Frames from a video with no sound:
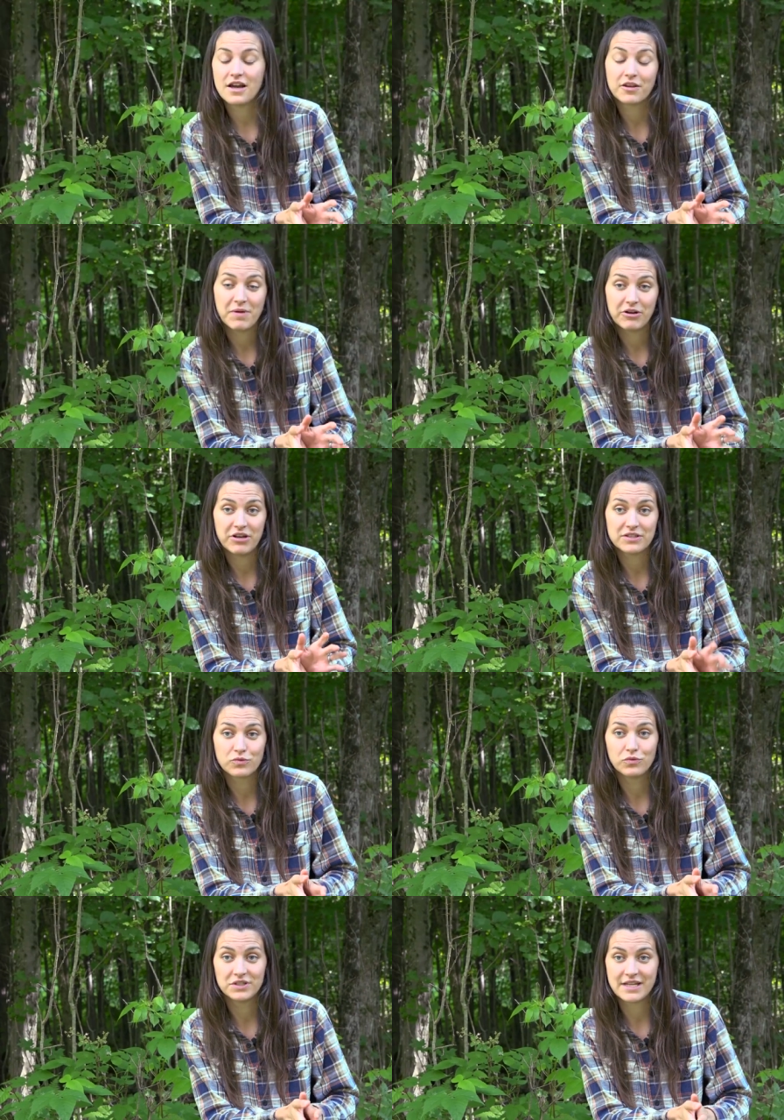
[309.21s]
documentary
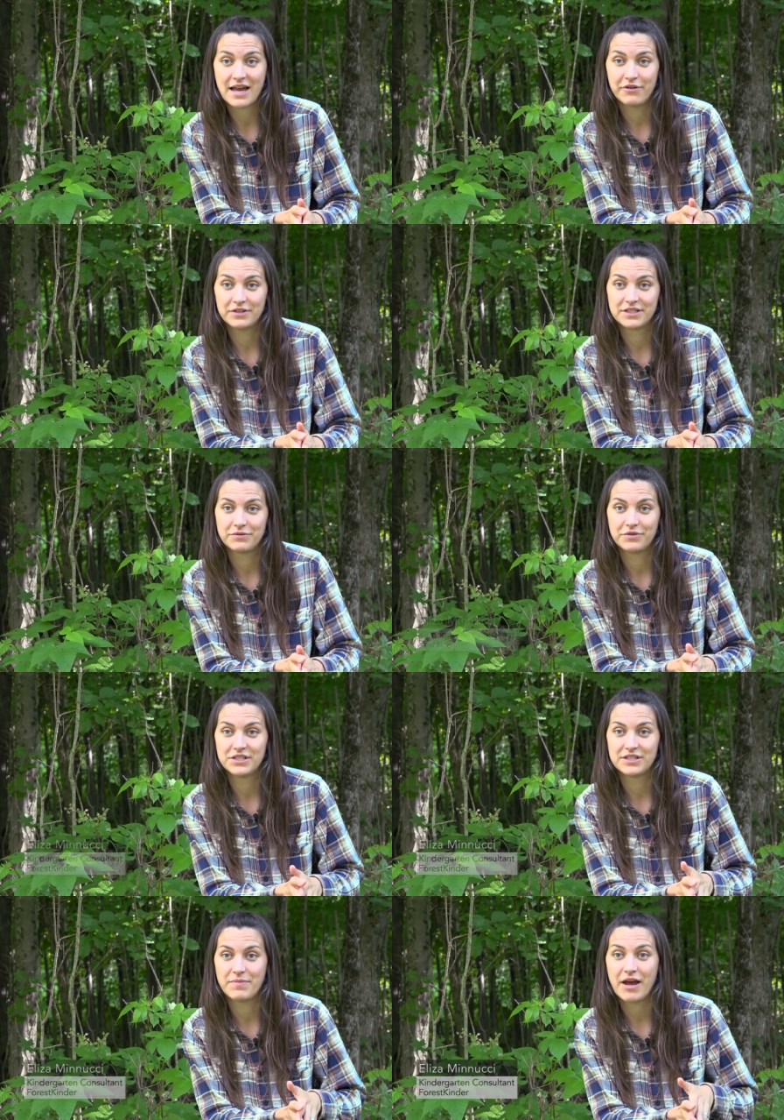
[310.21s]
Schools Out, which
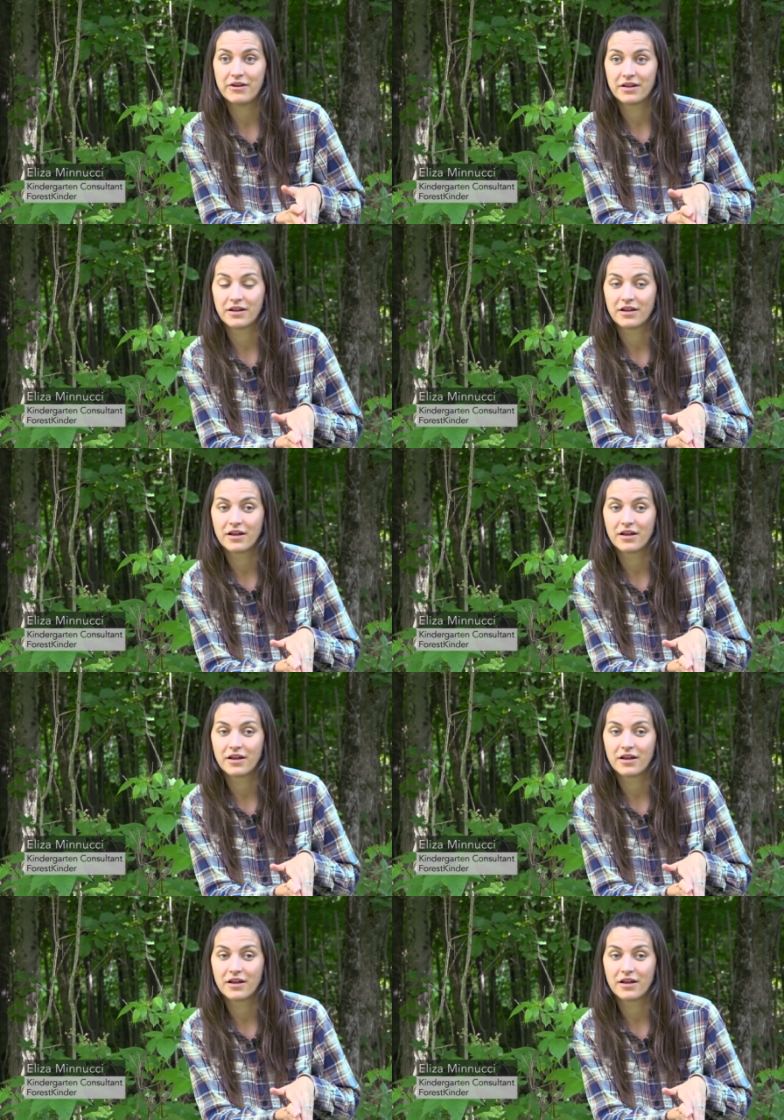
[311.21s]
is about a,